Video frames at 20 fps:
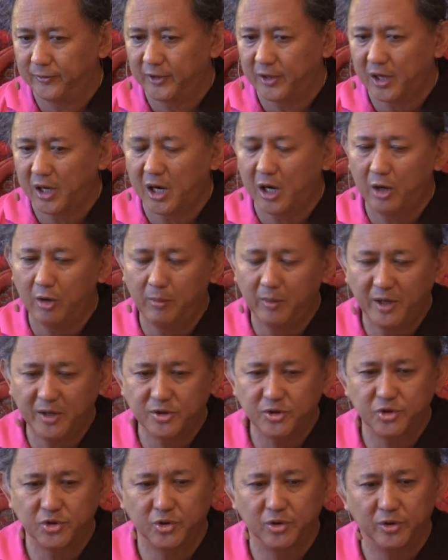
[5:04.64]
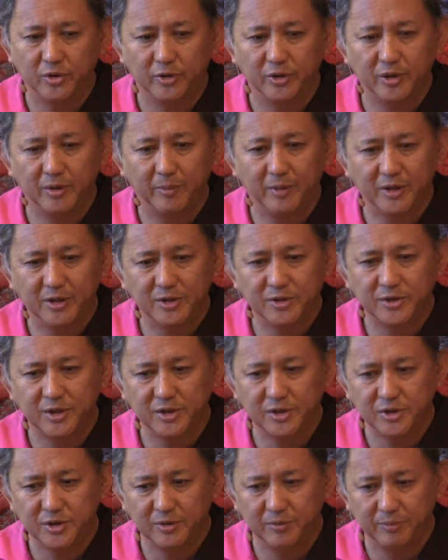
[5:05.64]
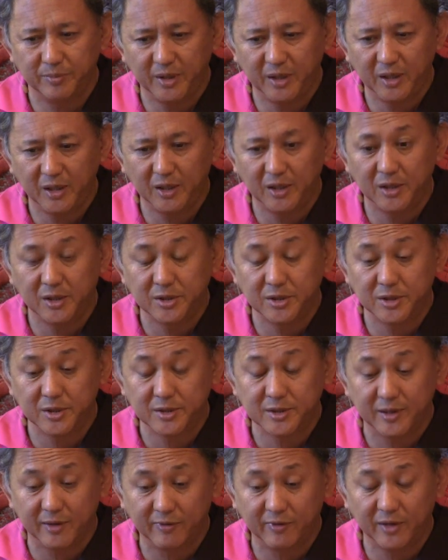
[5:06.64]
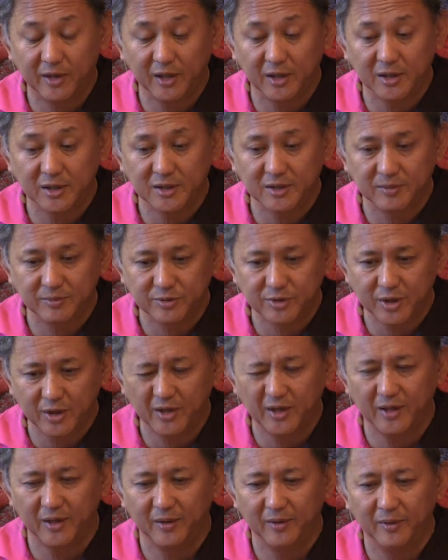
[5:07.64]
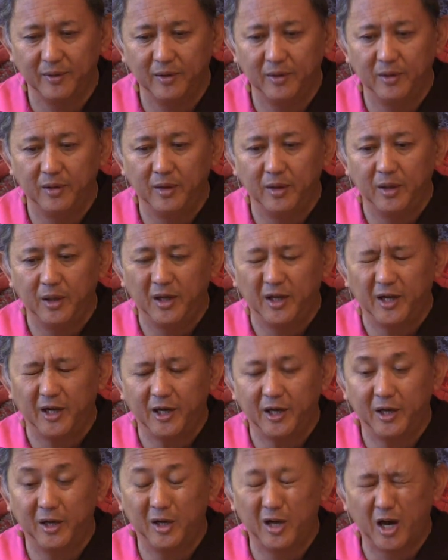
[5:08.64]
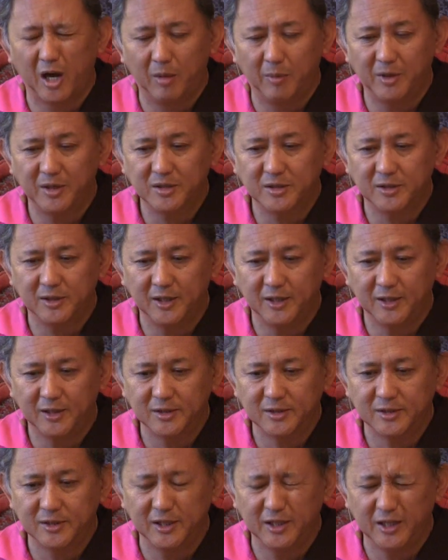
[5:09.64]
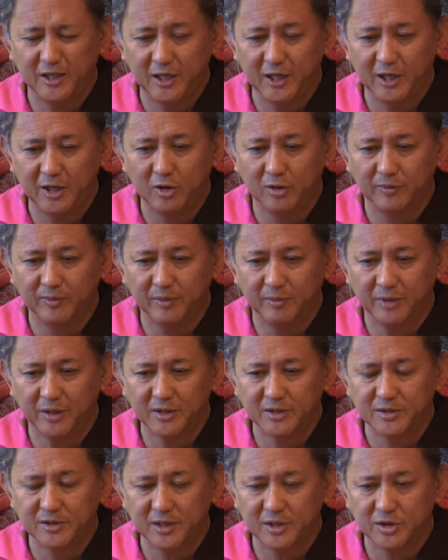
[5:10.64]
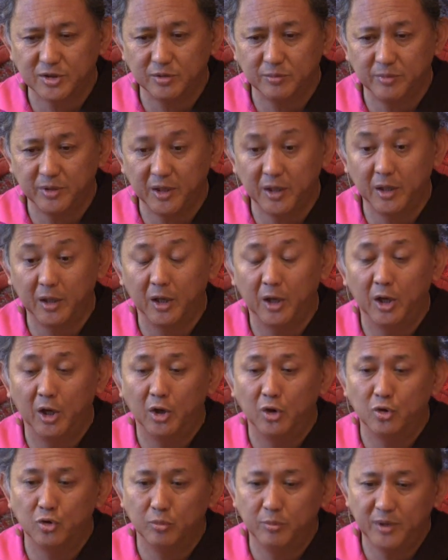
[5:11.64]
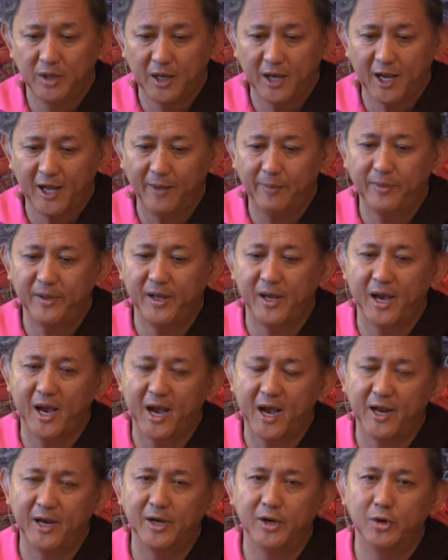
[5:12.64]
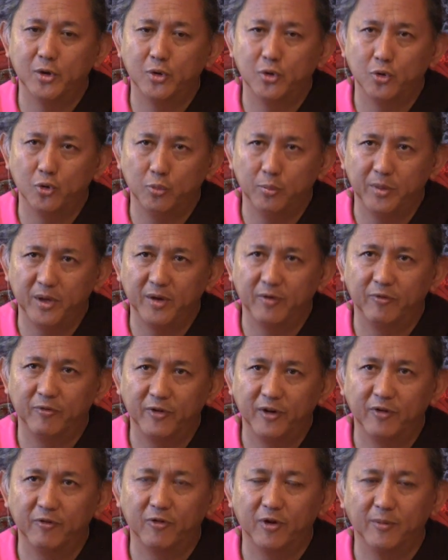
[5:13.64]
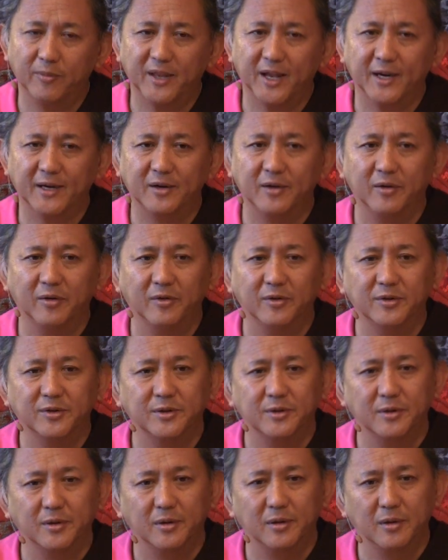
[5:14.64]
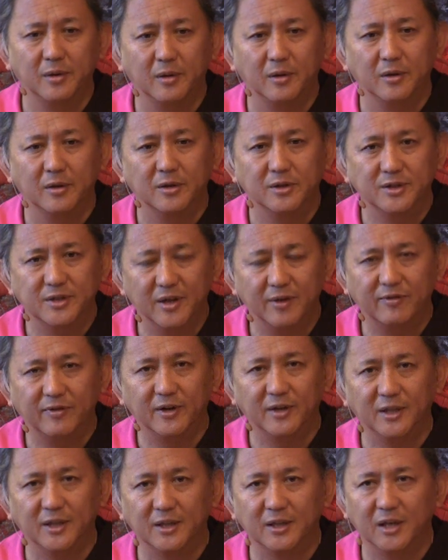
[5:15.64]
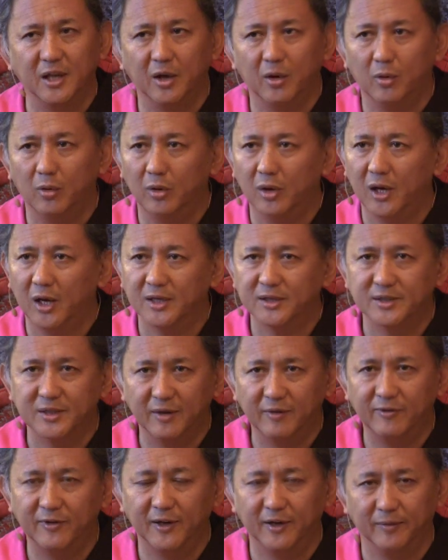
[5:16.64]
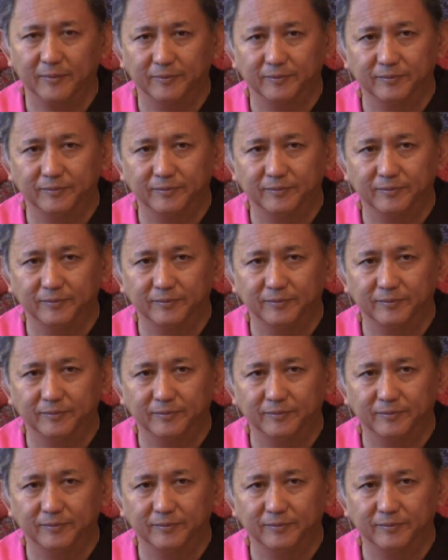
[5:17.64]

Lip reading: How much the mother sentient being is suffering in the samsara. and how much there is the need of the mother sentient being to be happy and to be free from that suffering that they all are suffering.